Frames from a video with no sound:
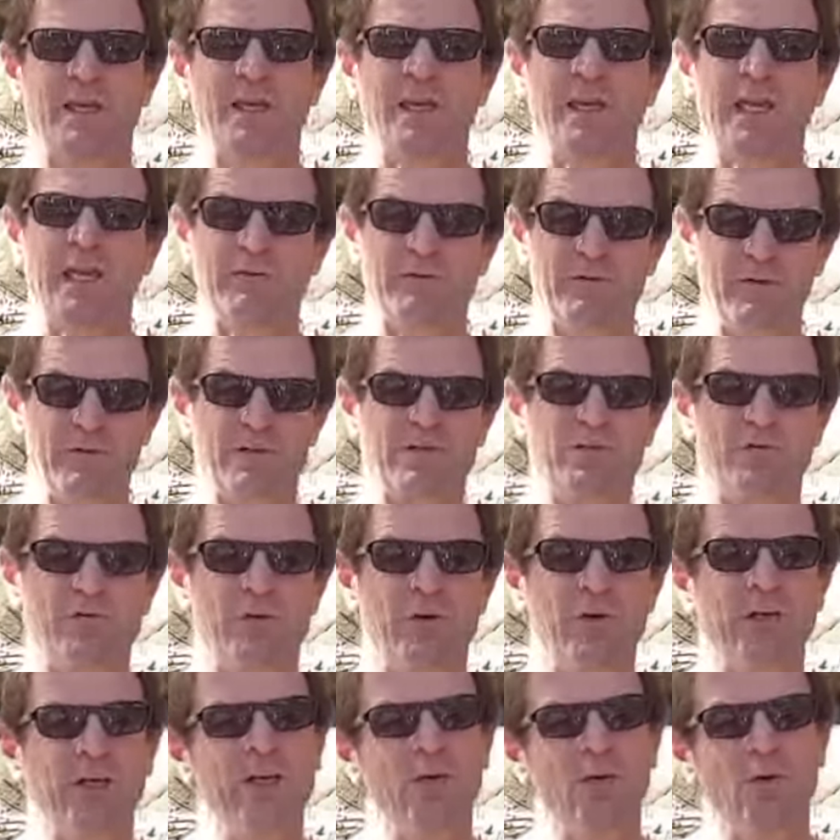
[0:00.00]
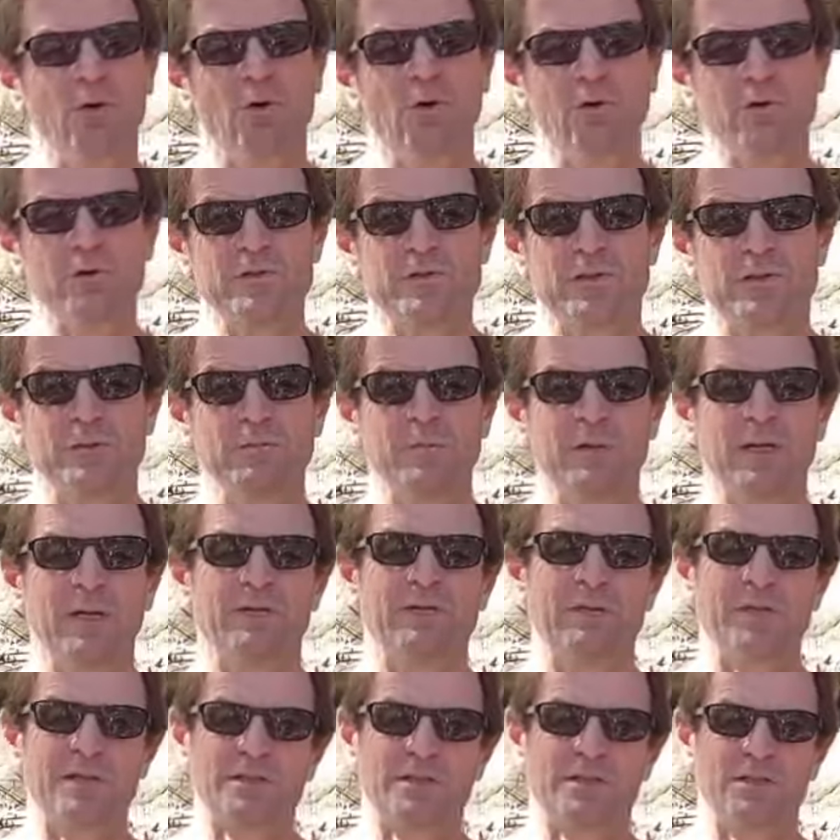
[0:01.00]
If it's free, awesome.
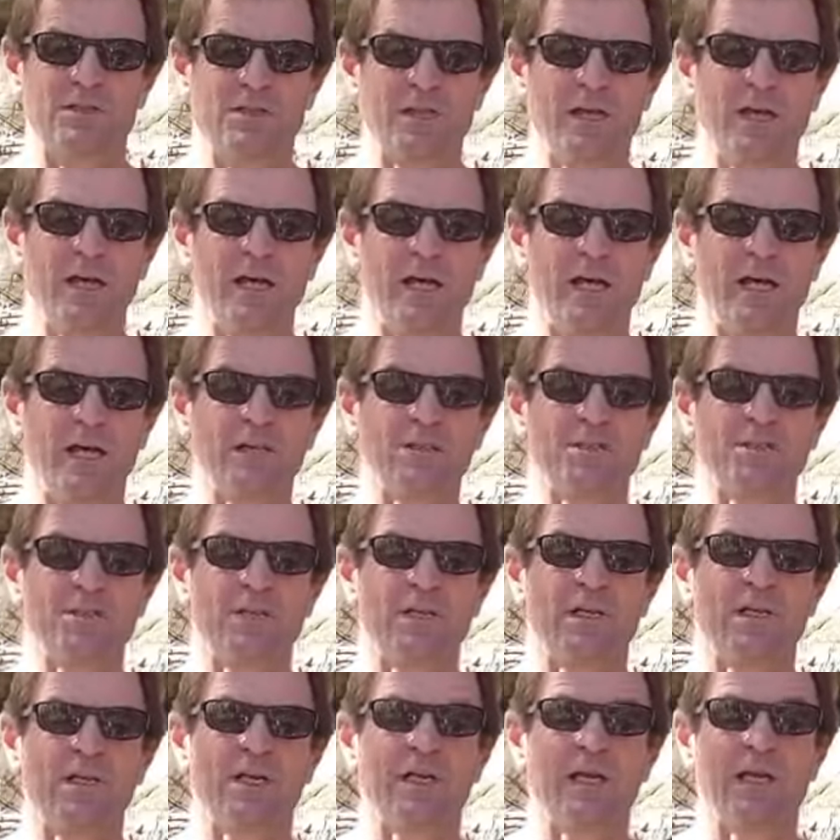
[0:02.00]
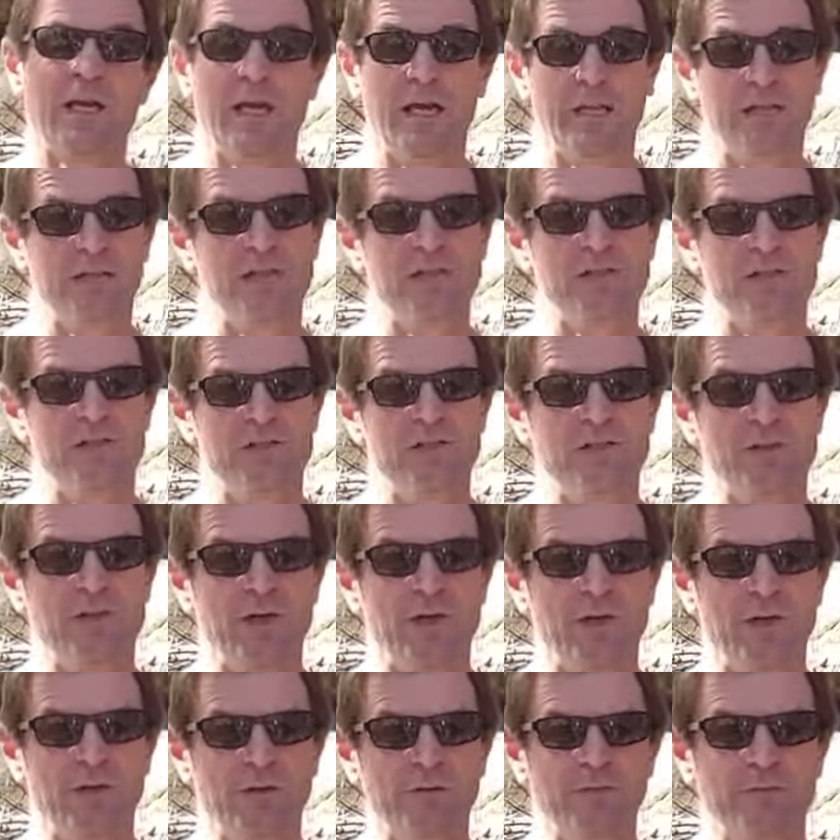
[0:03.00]
If there's a charge, at least you
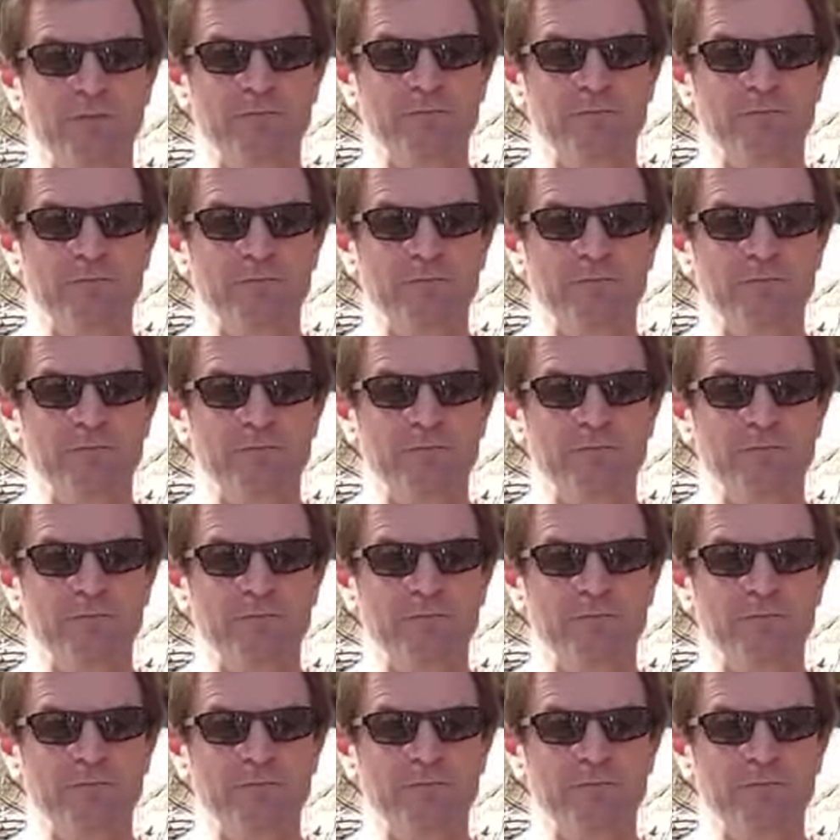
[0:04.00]
know.